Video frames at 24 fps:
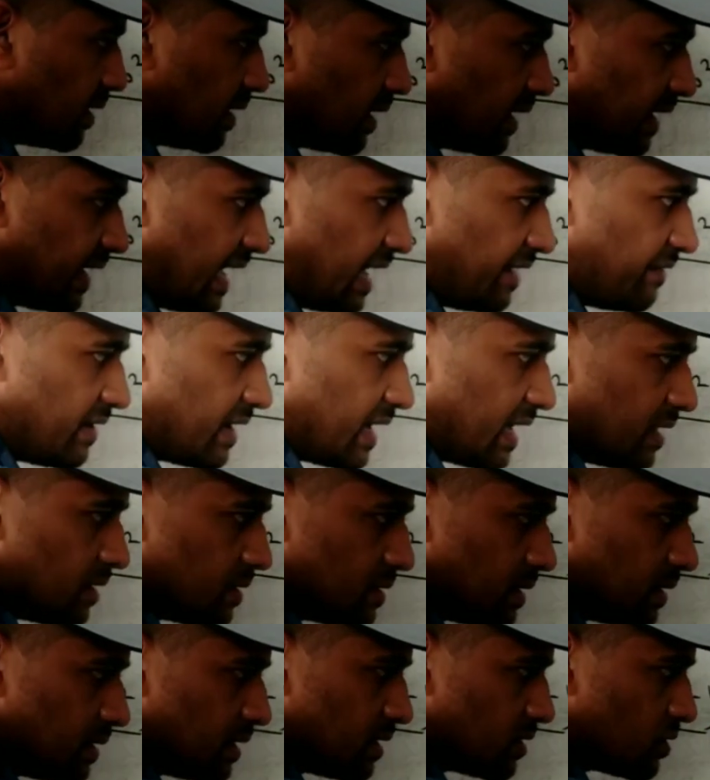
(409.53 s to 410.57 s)
can we
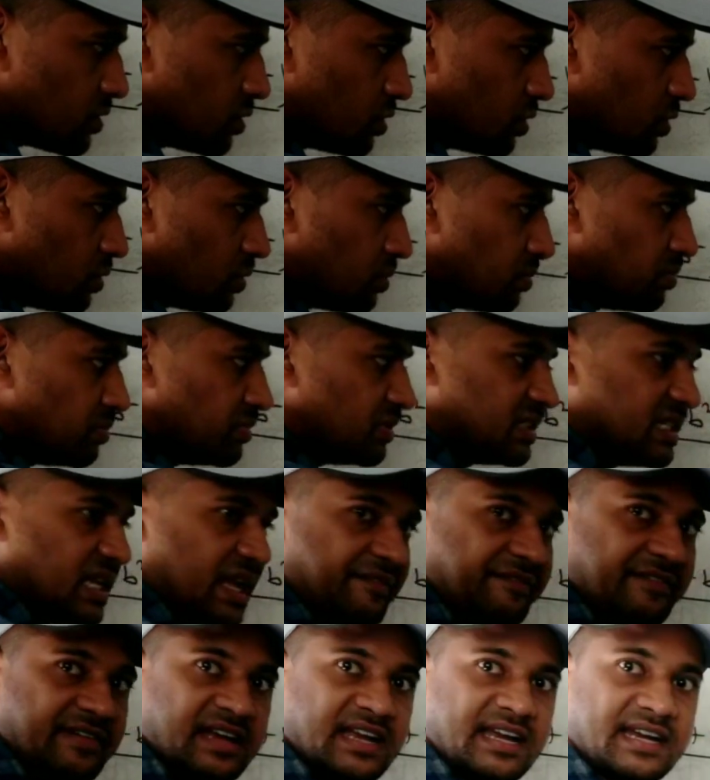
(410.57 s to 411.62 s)
cancel this two?
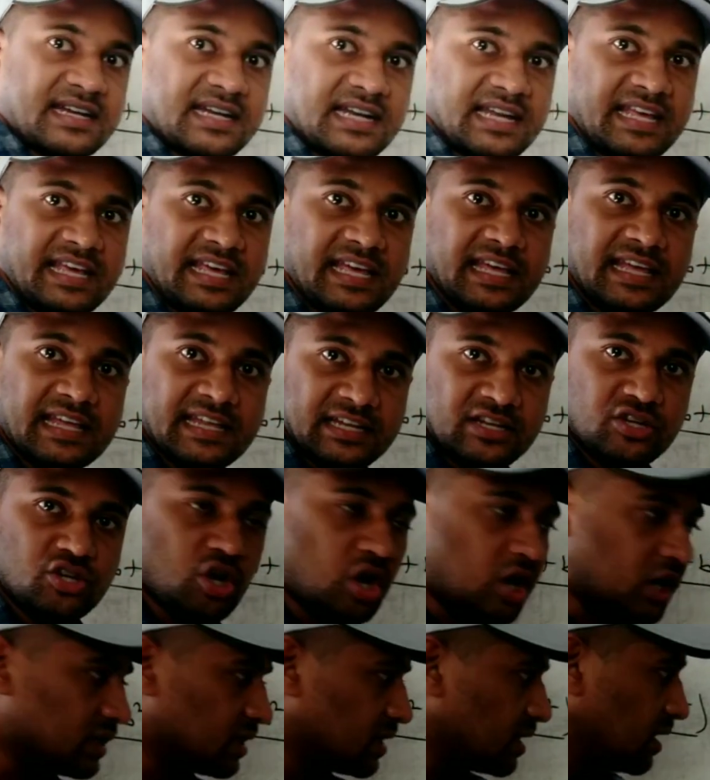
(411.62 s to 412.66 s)
Definitely
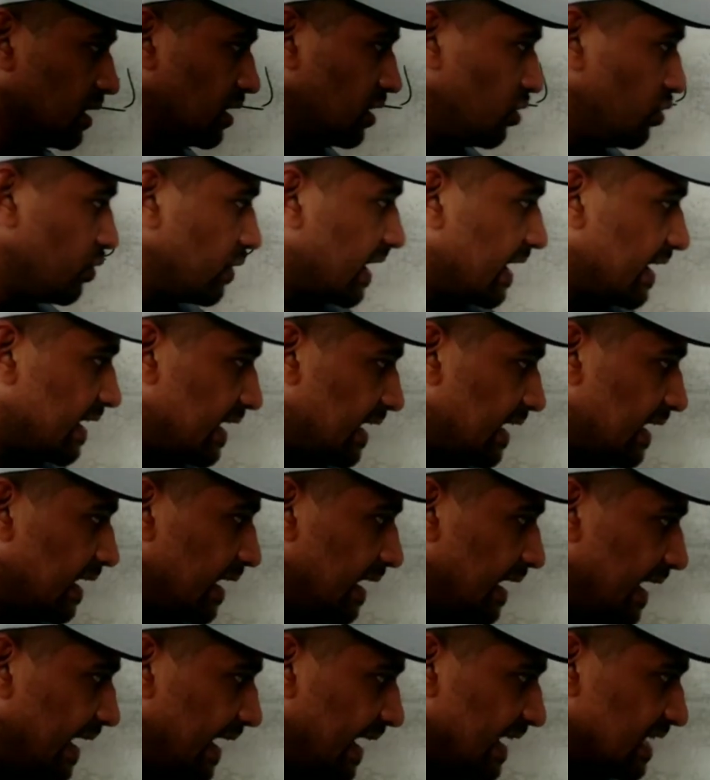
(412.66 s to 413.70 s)
not. Look at
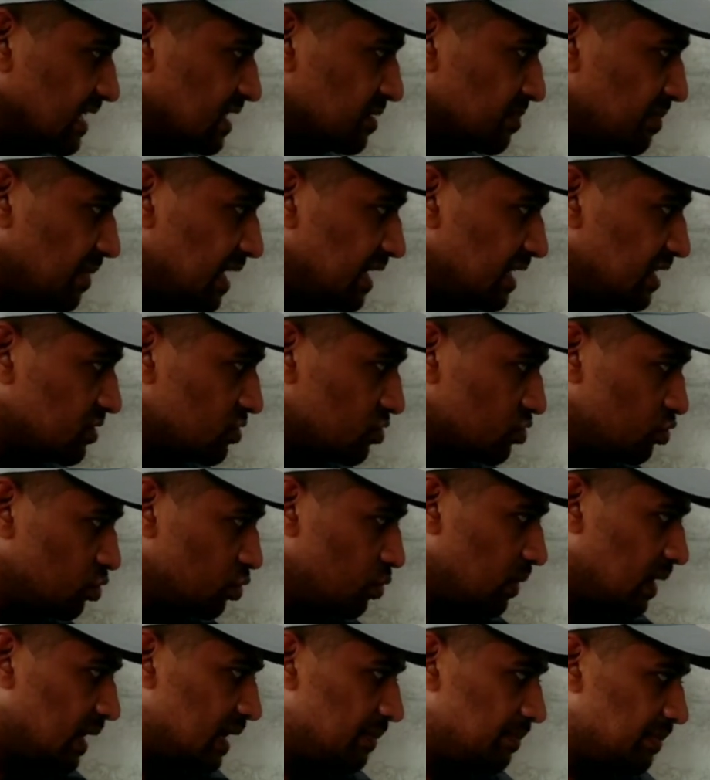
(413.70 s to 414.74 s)
here, x minus
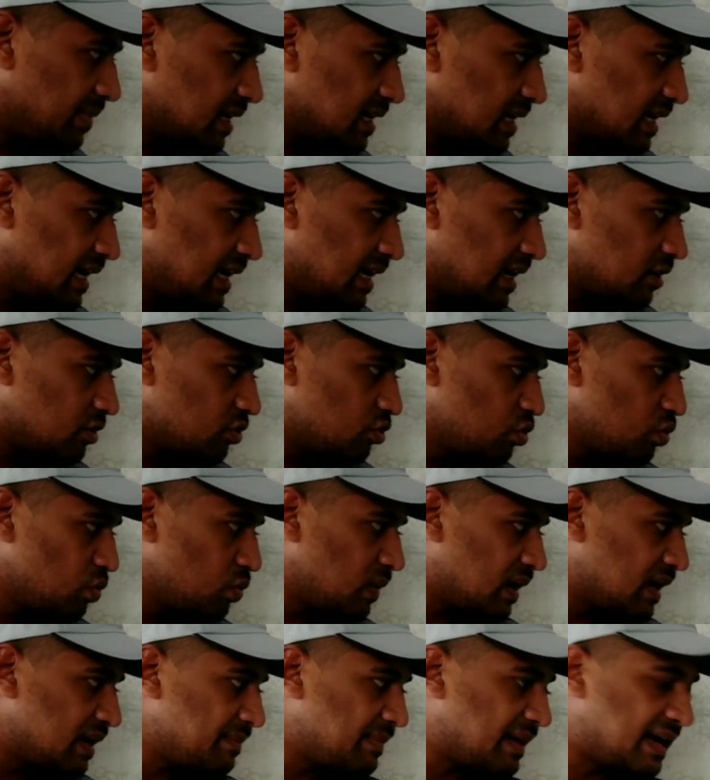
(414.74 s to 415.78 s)
2y, but here
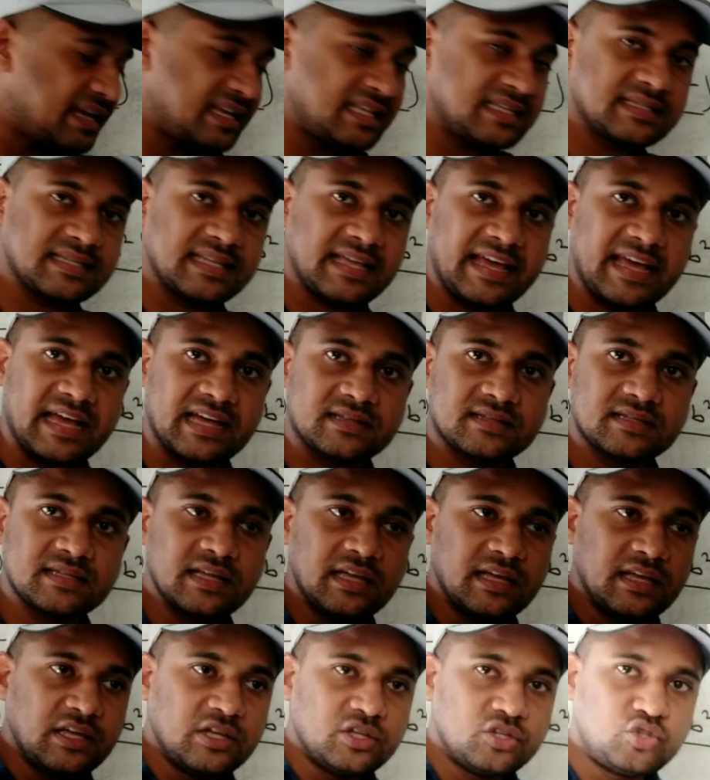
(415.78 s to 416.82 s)
2y minus x.
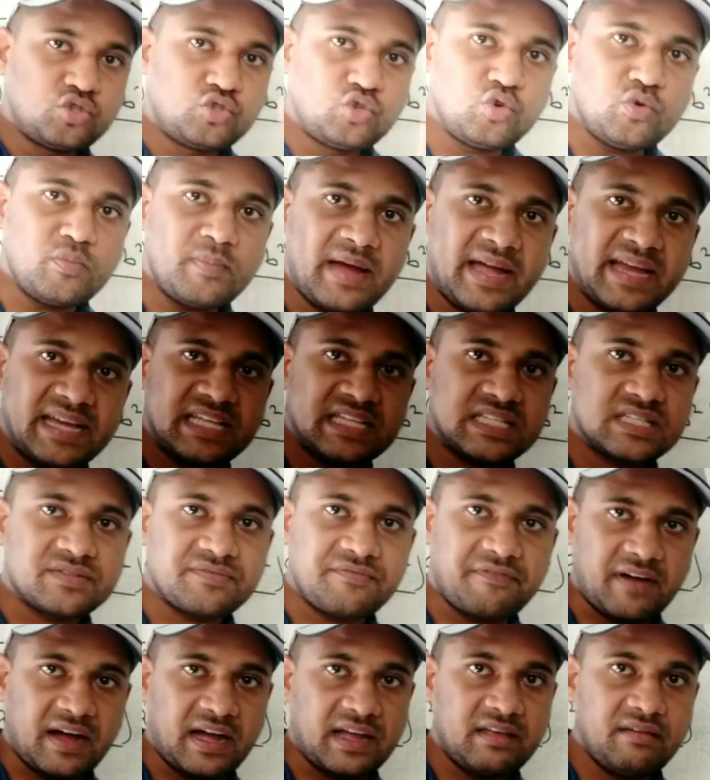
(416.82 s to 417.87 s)
2 minus
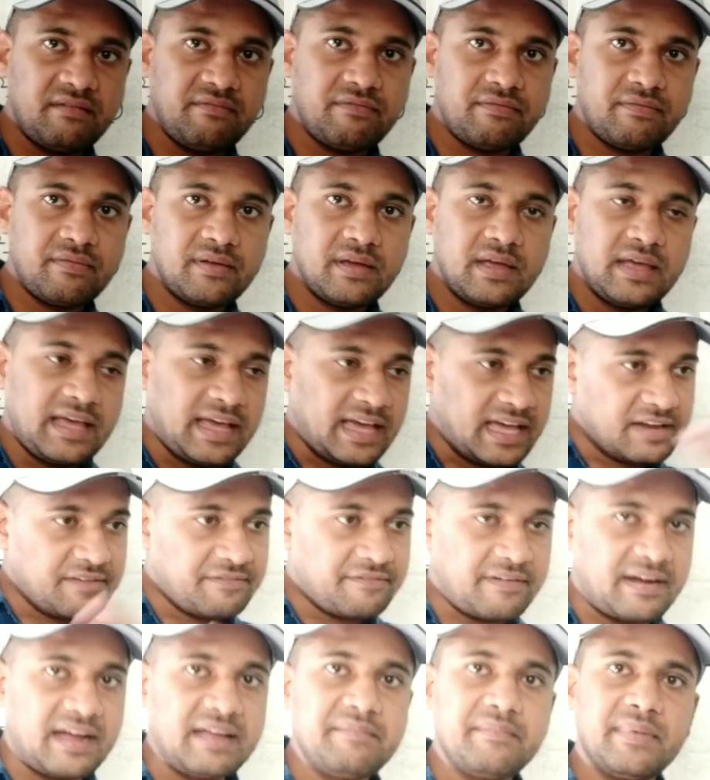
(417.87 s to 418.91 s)
5 and
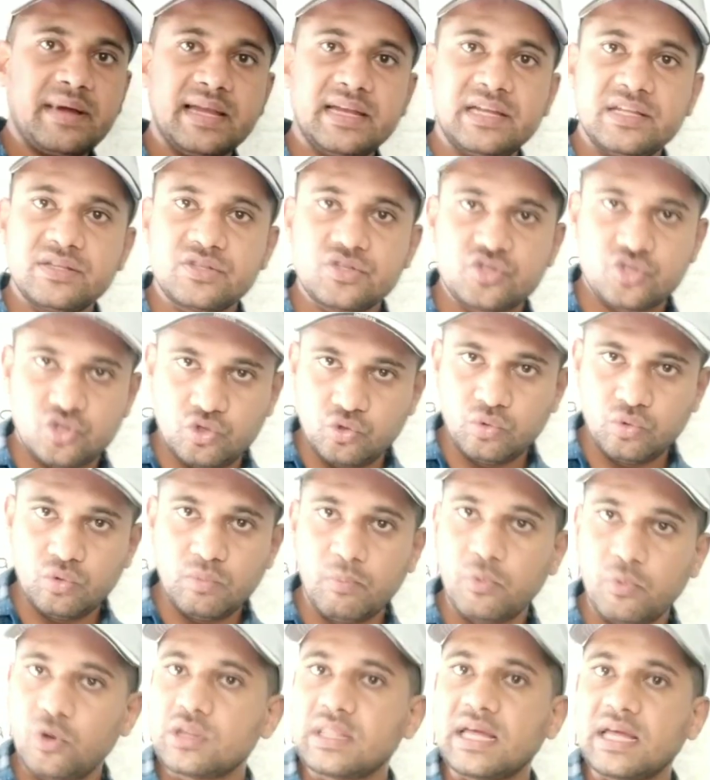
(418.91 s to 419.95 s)
5 minus 2,
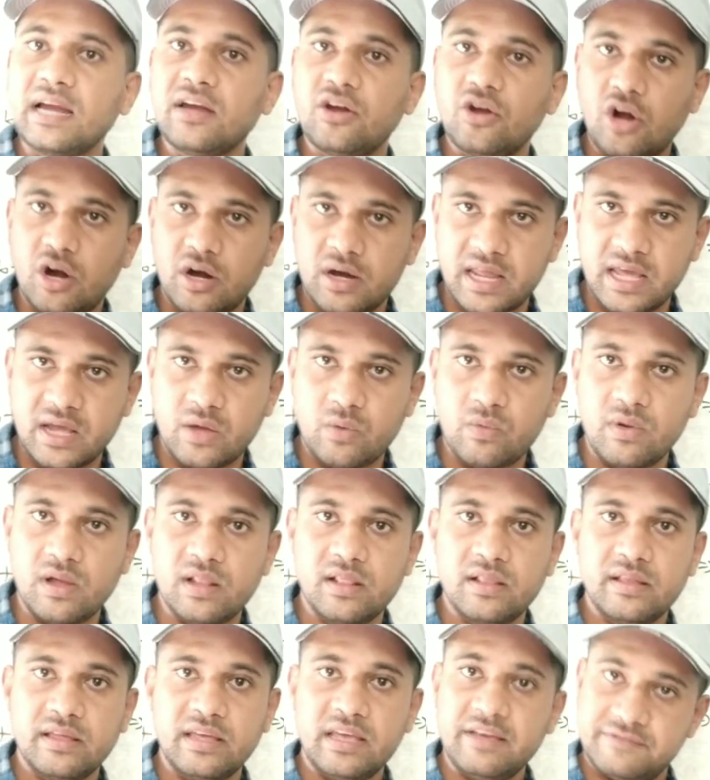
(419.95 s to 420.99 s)
both are not
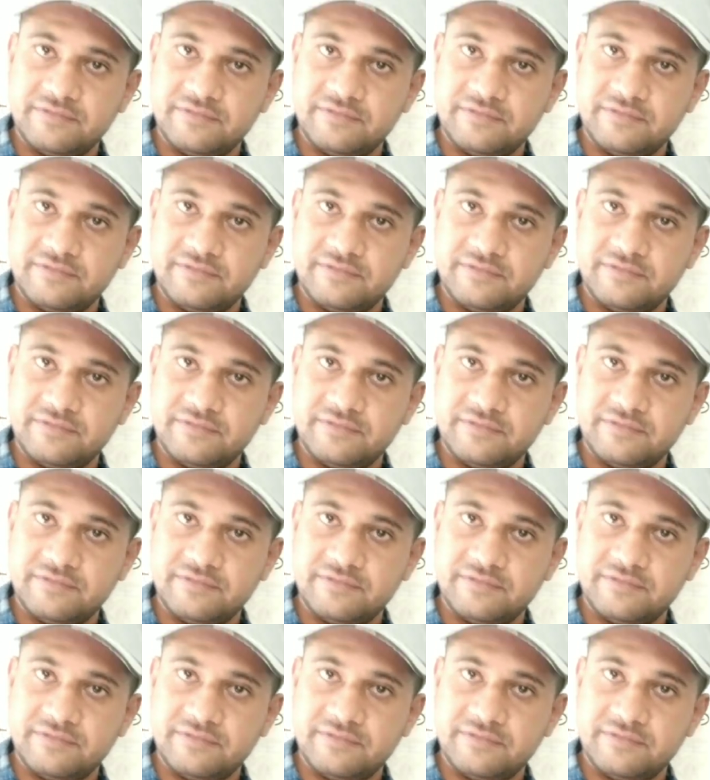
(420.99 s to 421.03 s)
equal if